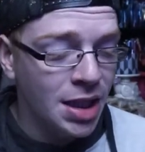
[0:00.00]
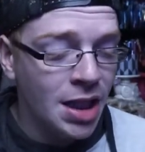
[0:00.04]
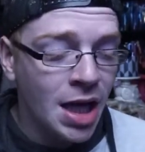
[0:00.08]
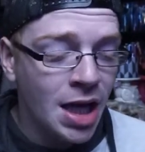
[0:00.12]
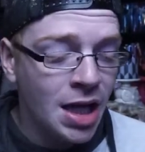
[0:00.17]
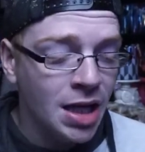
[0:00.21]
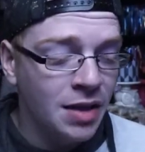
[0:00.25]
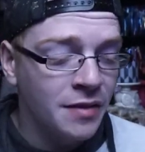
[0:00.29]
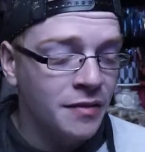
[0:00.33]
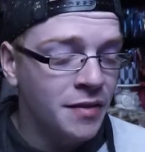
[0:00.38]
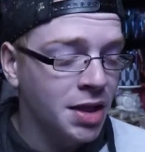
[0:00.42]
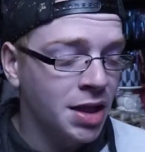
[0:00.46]

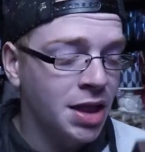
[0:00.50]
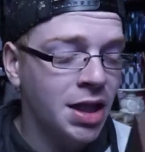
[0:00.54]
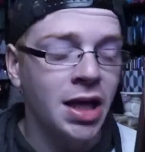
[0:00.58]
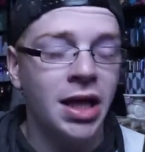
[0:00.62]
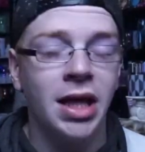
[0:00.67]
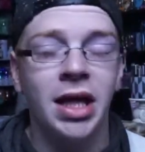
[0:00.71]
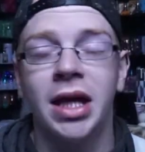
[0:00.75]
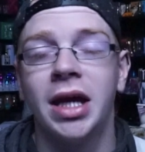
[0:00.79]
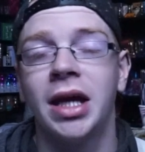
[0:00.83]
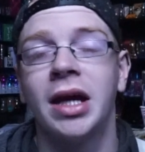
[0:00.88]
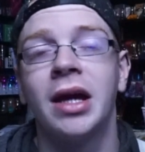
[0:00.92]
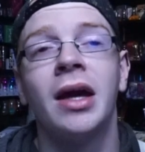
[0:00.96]
Not even
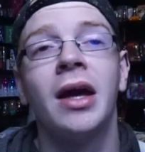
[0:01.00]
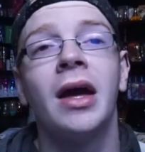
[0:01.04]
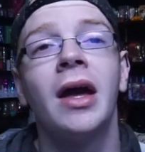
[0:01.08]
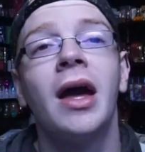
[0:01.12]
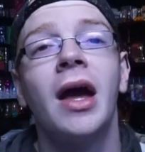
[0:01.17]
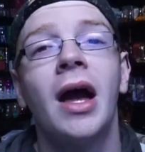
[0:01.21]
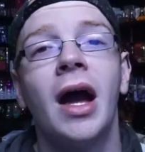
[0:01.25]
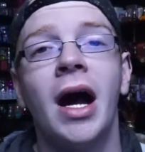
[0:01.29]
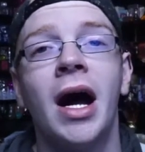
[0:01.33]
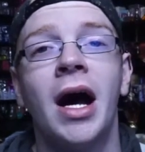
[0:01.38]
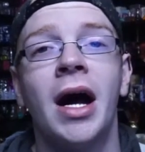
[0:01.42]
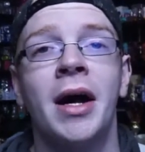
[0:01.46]
kidding.
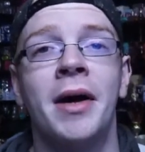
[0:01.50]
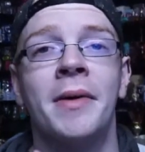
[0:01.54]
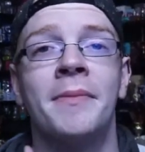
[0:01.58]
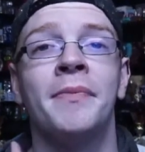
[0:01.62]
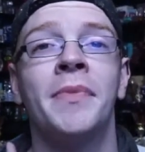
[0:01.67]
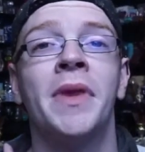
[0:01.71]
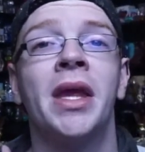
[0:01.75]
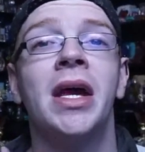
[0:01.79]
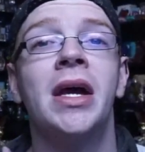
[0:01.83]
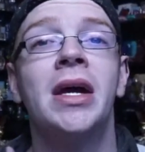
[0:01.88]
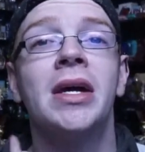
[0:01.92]
Um,